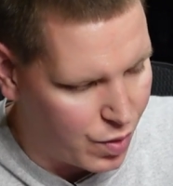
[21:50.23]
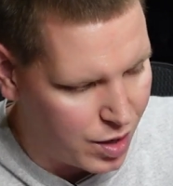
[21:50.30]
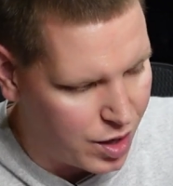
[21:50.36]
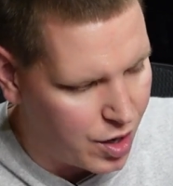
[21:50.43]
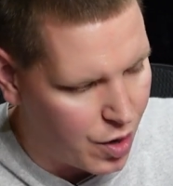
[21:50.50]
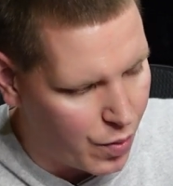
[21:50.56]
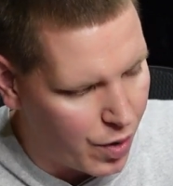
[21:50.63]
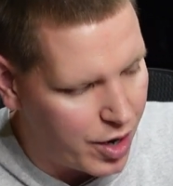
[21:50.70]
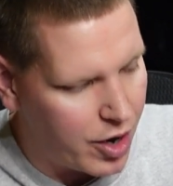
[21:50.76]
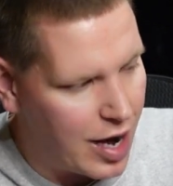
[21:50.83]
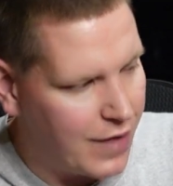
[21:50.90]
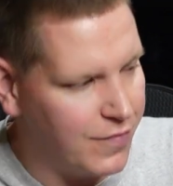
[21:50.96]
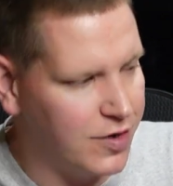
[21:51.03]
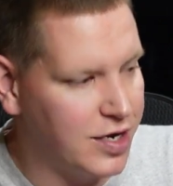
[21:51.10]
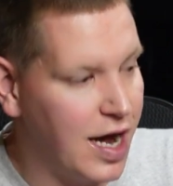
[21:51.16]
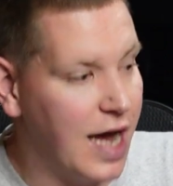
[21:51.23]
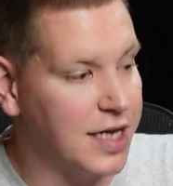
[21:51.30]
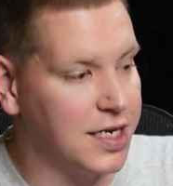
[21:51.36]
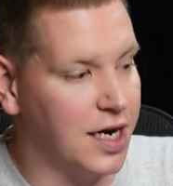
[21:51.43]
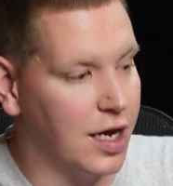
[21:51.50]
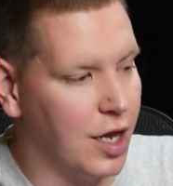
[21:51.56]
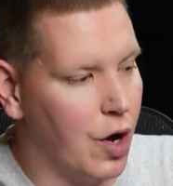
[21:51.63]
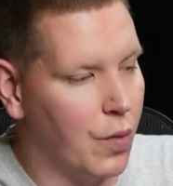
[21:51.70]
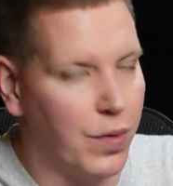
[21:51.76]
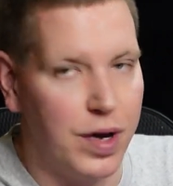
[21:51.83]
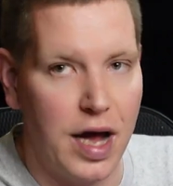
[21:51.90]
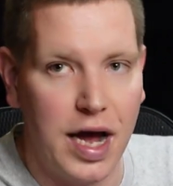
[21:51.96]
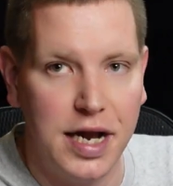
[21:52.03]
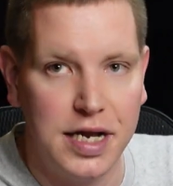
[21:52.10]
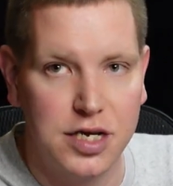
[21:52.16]
you know, what they're advertising along with
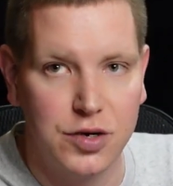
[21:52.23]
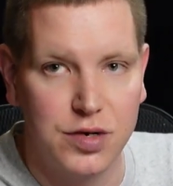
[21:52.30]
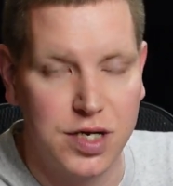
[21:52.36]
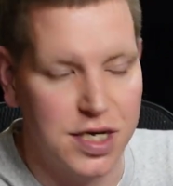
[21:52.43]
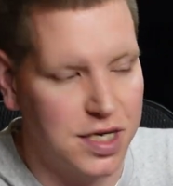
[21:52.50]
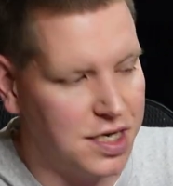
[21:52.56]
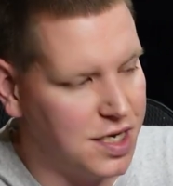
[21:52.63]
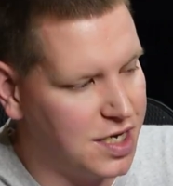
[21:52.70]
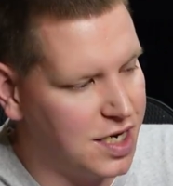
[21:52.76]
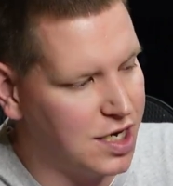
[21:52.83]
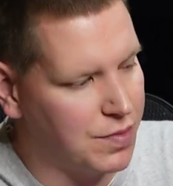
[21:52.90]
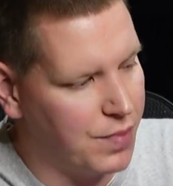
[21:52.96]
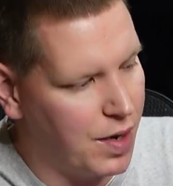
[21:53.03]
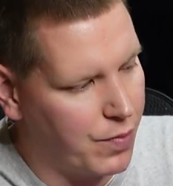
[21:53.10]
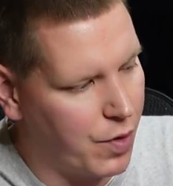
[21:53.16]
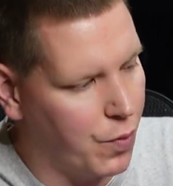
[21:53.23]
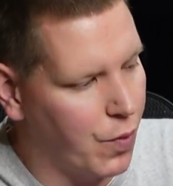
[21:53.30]
the 8266 memory.